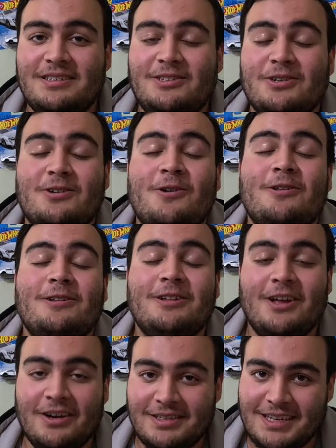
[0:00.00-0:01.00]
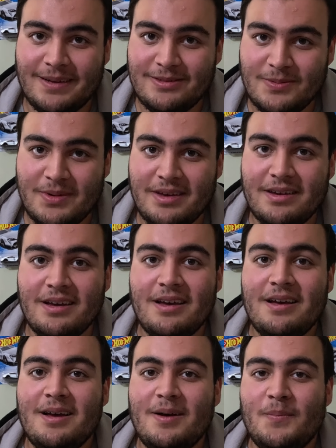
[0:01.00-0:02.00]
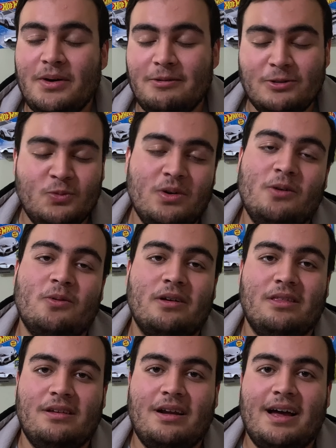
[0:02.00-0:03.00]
It took a long time to make, but it was well worth it.